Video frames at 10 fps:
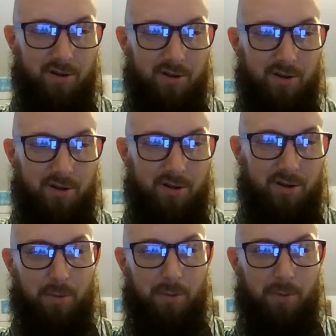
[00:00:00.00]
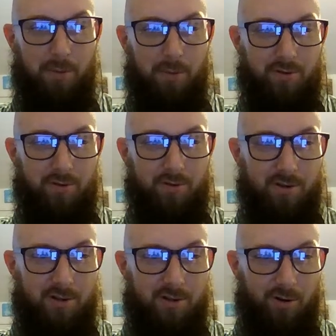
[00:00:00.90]
the people,
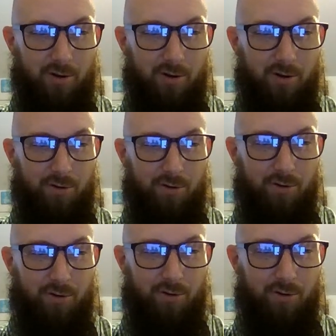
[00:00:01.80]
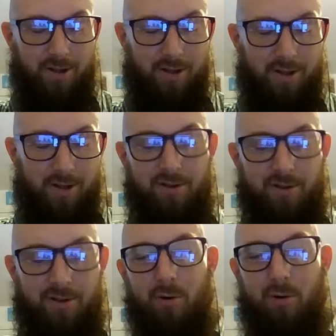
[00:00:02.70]
or I wouldn't say
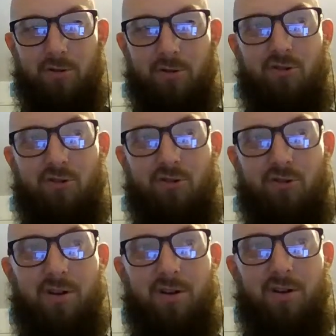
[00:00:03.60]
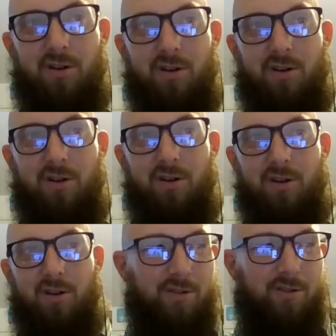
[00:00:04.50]
pushed because
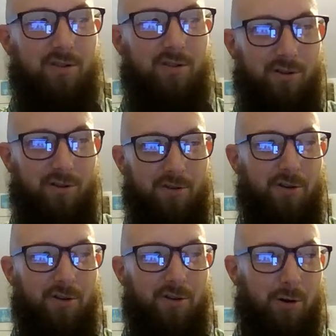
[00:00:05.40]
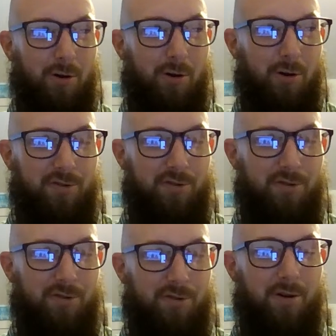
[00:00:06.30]
you're your own person,
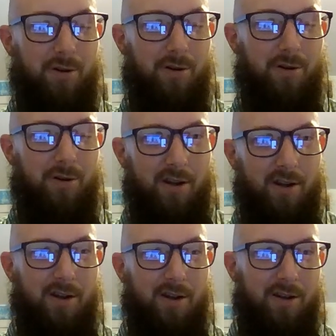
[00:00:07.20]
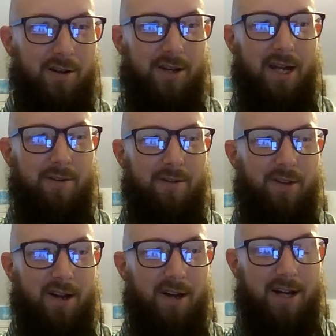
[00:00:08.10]
but gave the
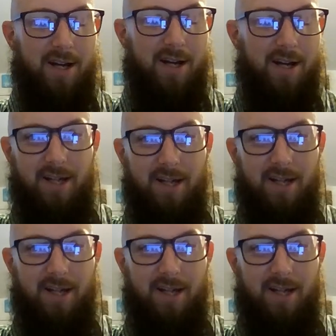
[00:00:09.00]
idea